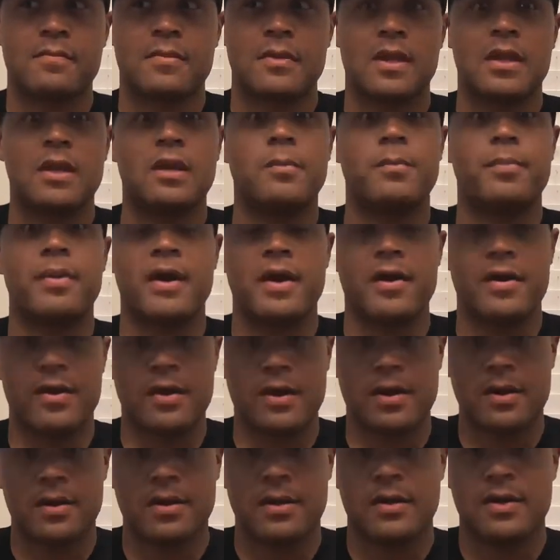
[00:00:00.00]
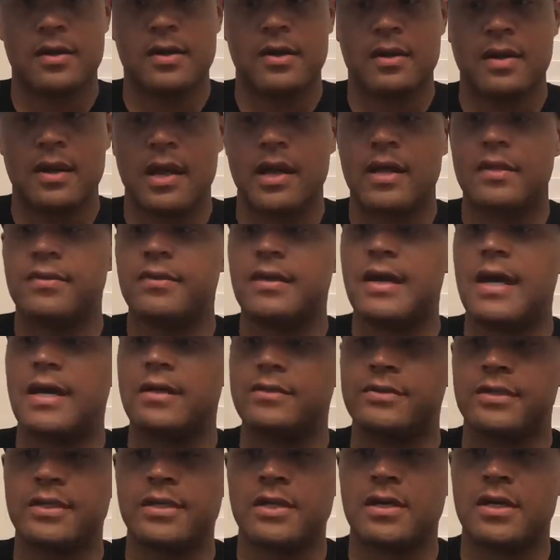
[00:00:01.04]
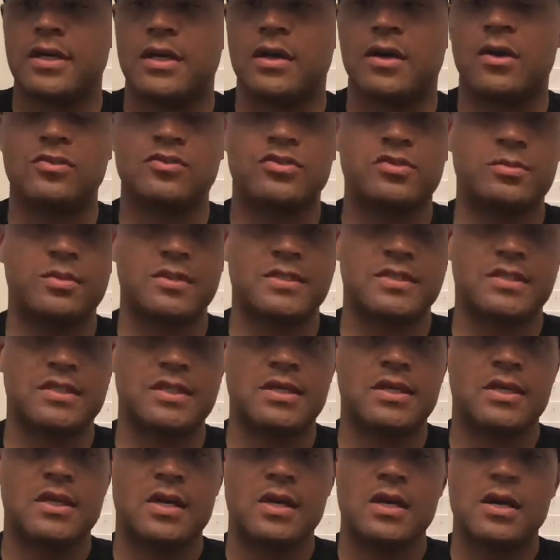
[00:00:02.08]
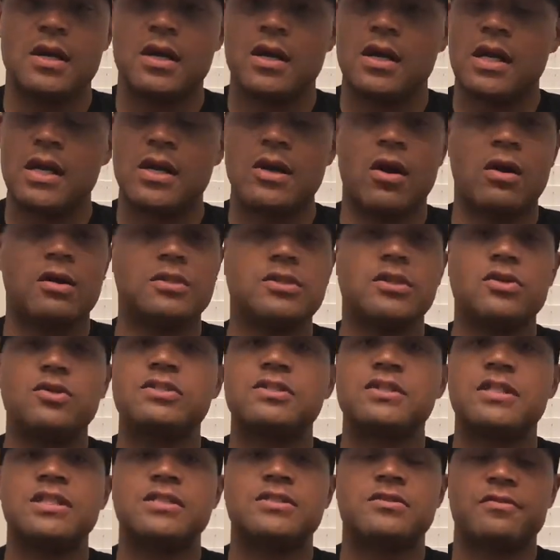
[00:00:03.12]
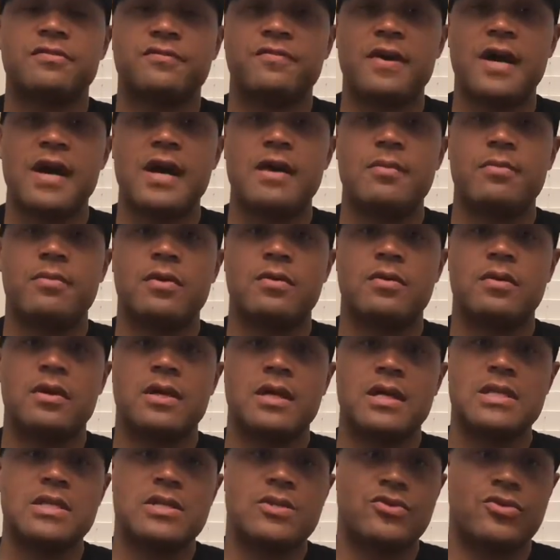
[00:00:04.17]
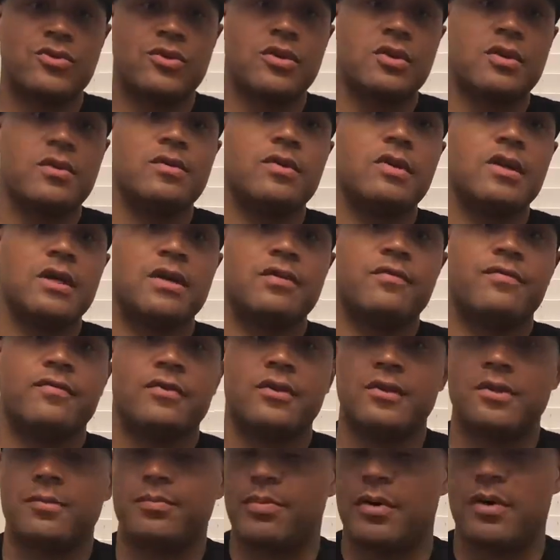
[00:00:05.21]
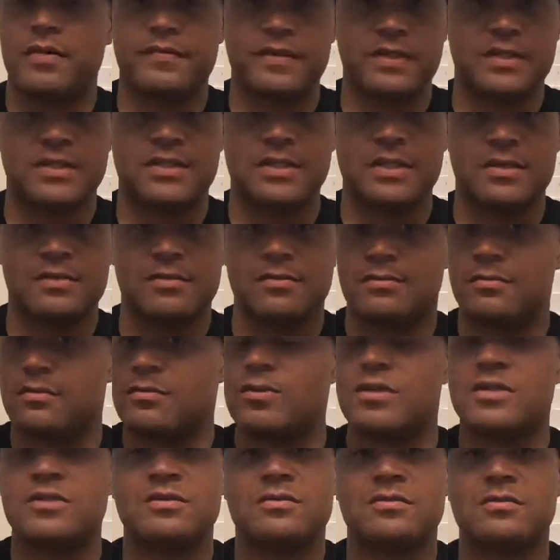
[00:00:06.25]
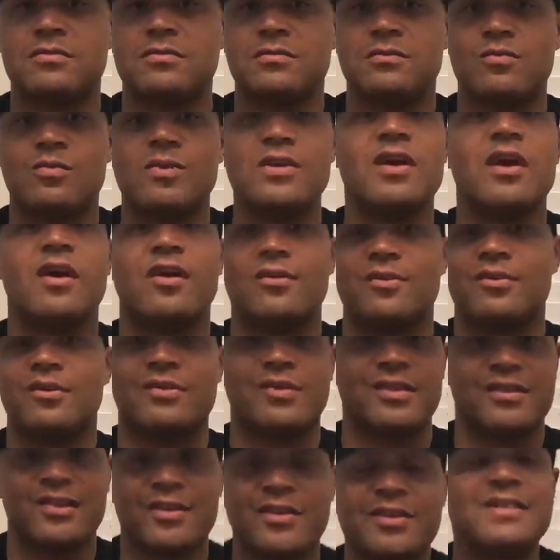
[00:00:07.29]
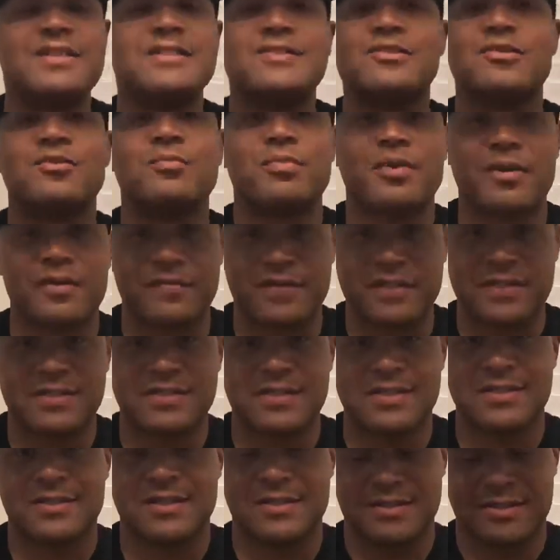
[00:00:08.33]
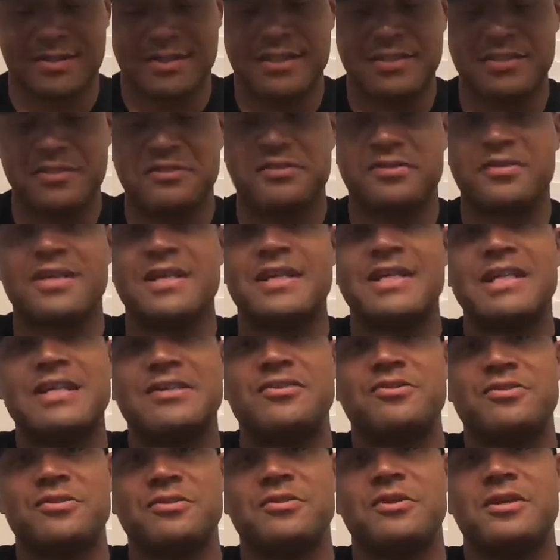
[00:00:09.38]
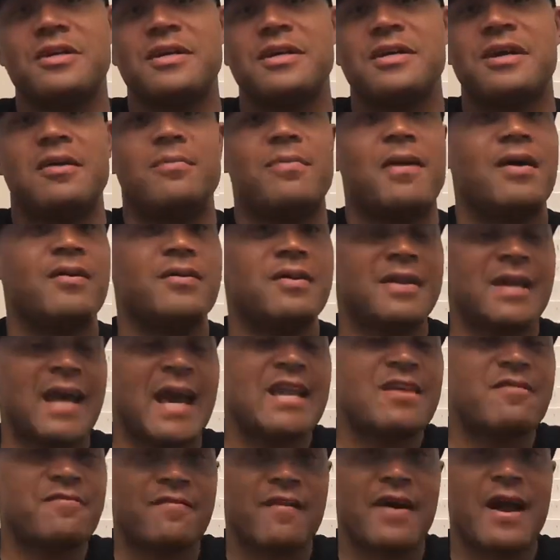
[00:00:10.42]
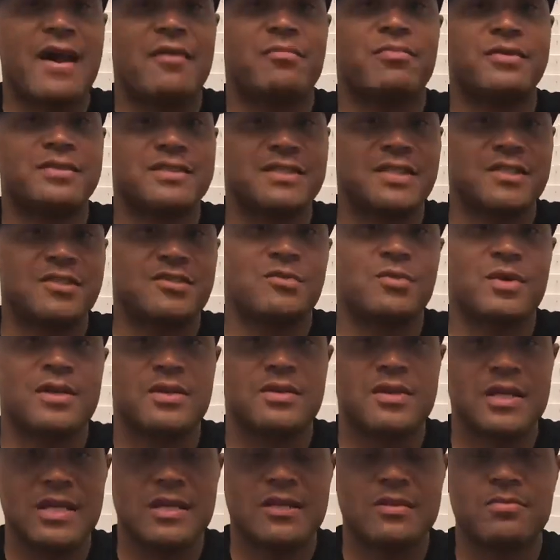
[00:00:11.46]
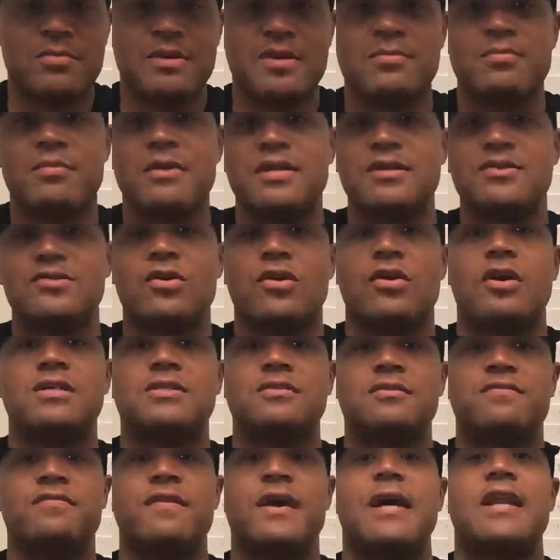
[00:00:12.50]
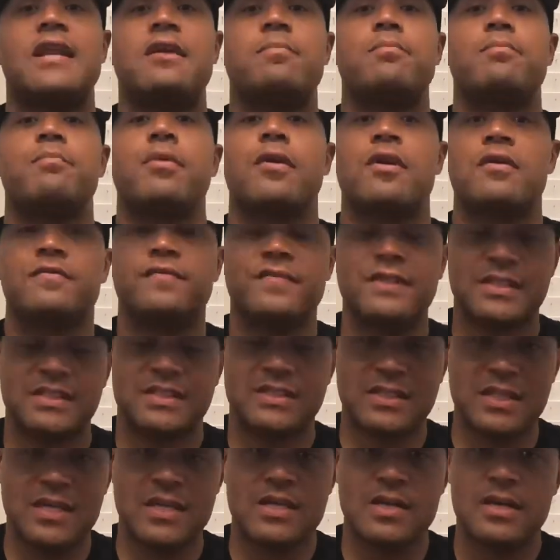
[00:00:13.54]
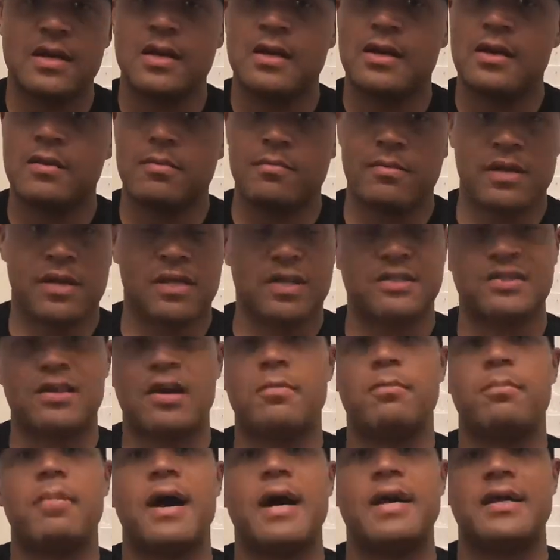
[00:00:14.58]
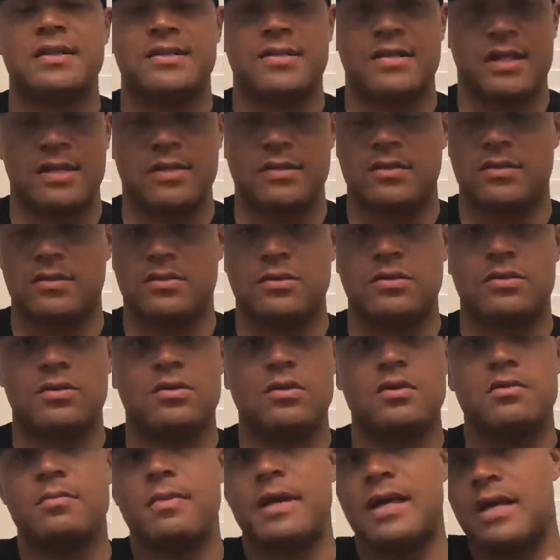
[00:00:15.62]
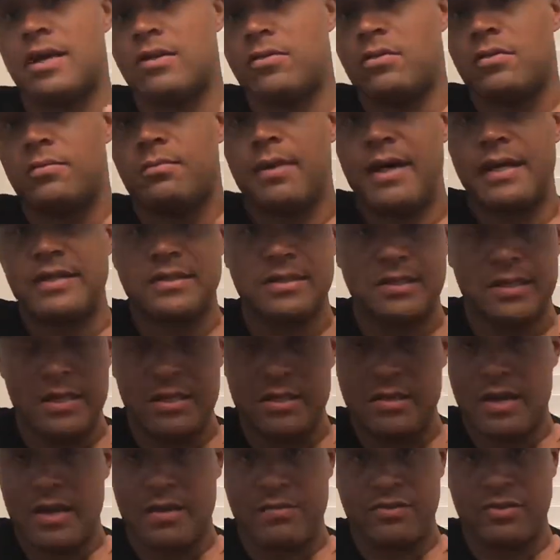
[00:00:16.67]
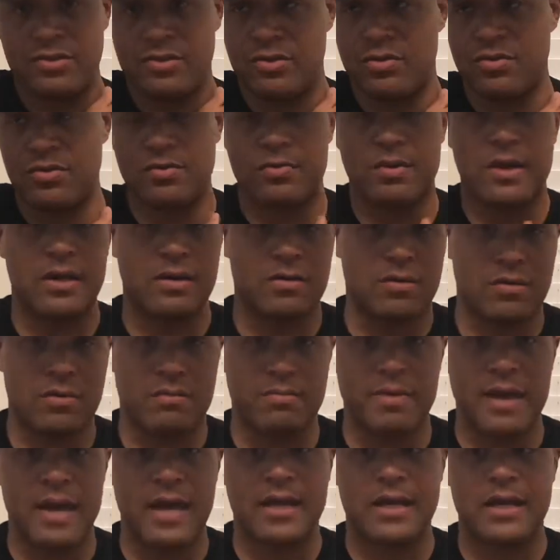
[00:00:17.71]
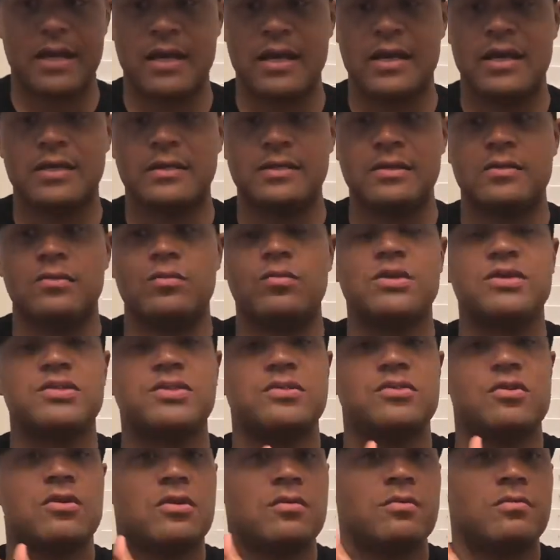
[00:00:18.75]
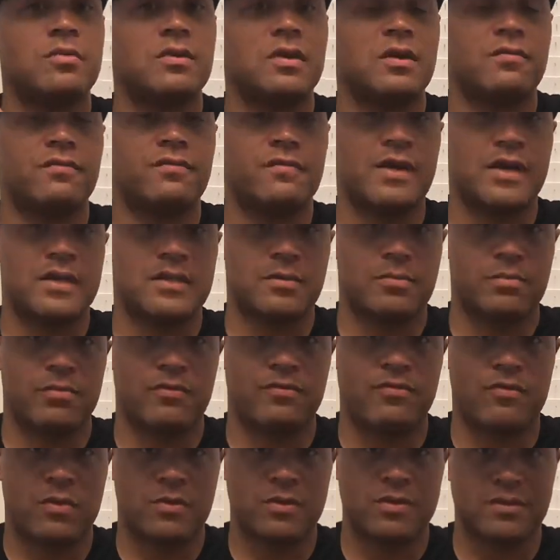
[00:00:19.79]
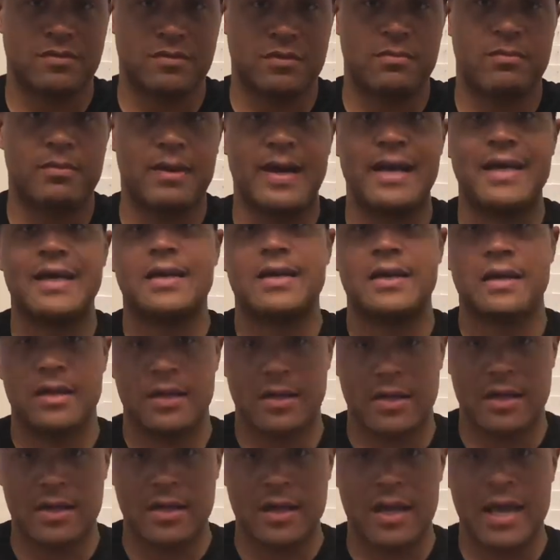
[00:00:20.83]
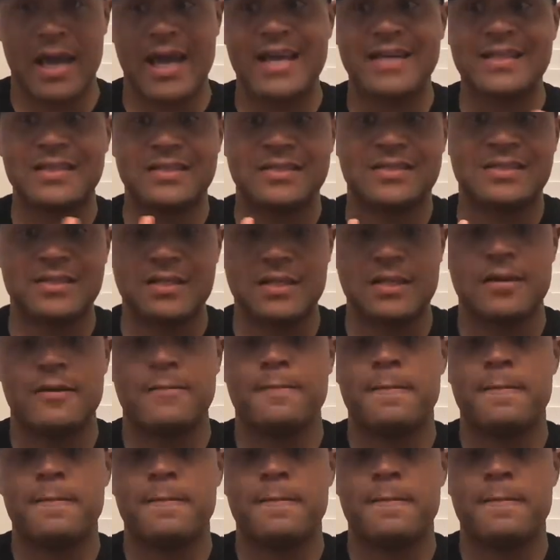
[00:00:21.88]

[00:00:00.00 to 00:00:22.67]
LaPera, and now the Ultimate Seat. And all of those seats are fine, but in the journey of looking for the perfect seat, which we all know that there is no perfect seat. There's a seat that's going to get you about 95% to where you need to be, but it's hard to find a perfect seat because our body changes. You know, you may get on the bike today, you have a shoulder ache or a backache, which is going to affect the performance of the bike and the seat.